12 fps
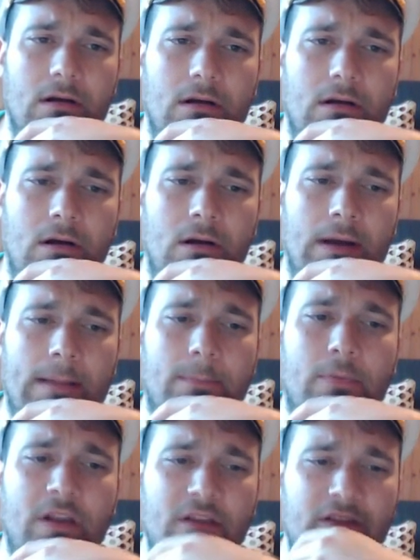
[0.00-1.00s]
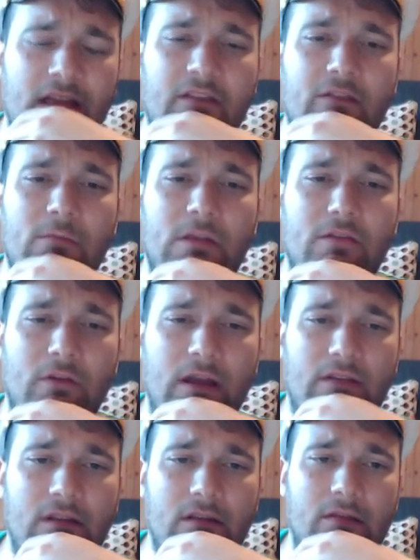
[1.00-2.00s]
Alright, Priest has some
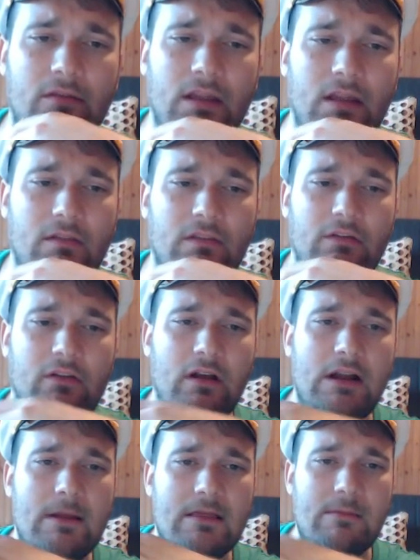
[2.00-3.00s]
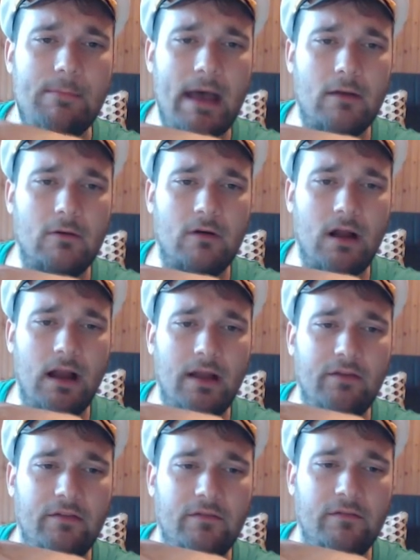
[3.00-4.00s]
interesting things. Let's talk about the battle
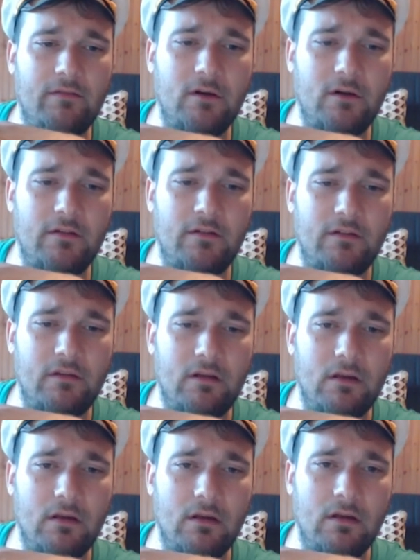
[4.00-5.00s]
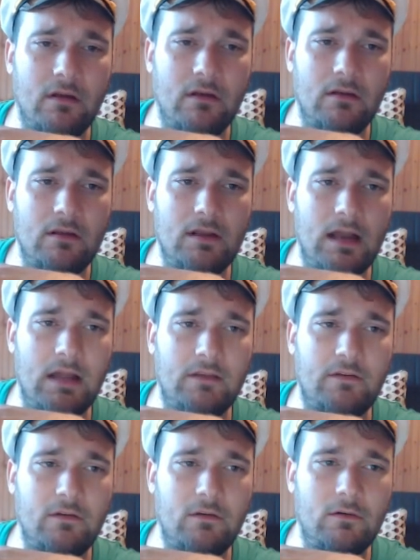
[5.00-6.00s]
cries first. You got
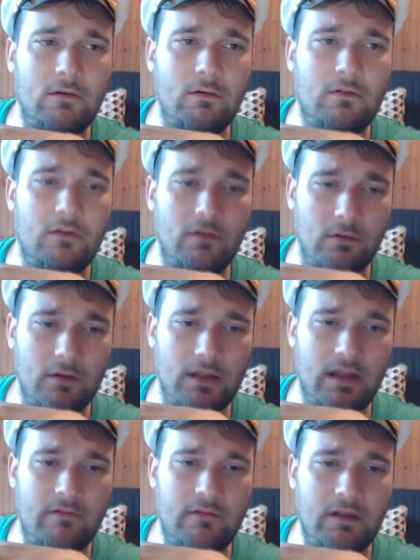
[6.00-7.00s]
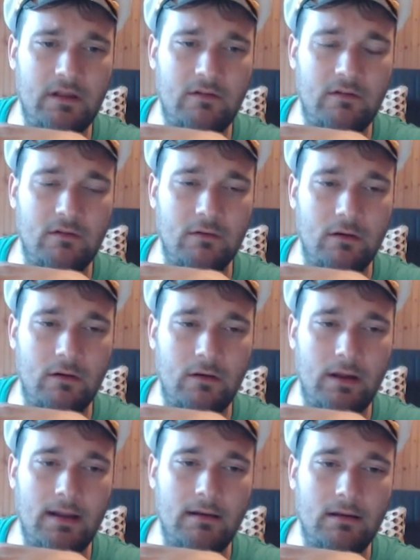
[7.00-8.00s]
2/2. You have these two,
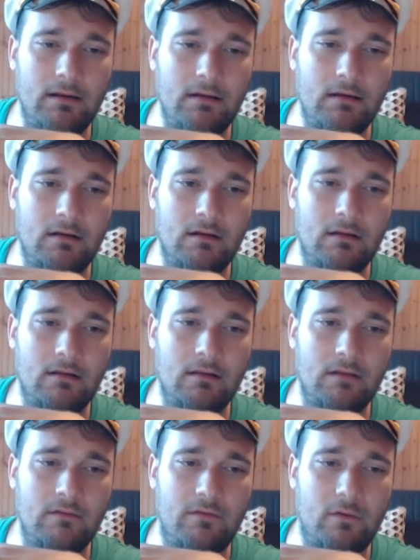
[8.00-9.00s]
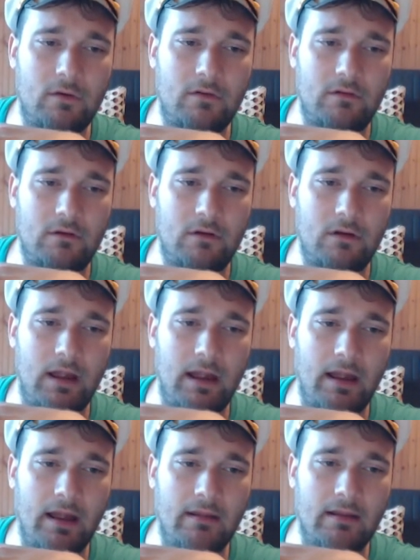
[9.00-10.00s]
alright? The Enforcer
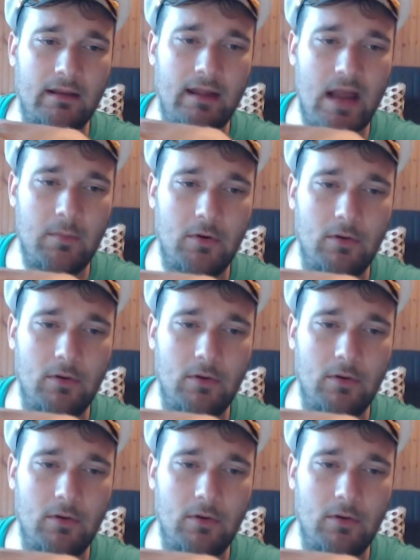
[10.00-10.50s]
and the Cabal.